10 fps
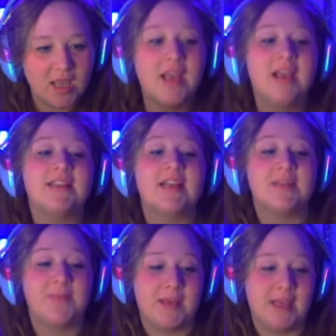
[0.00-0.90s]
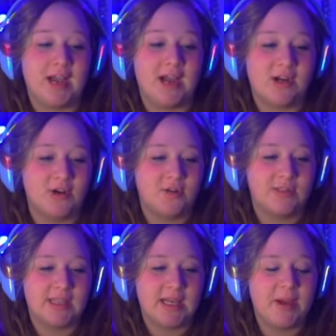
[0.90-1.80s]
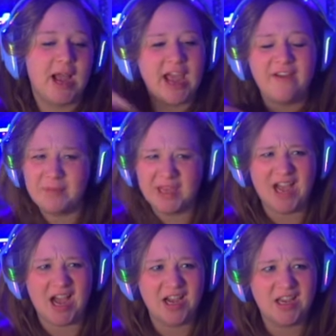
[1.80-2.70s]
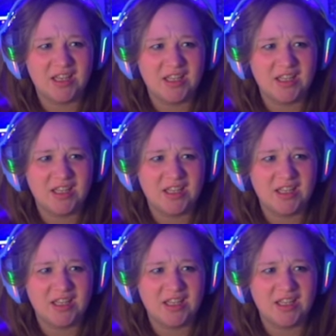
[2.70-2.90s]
it's because Peacock owns them. I have Peacock.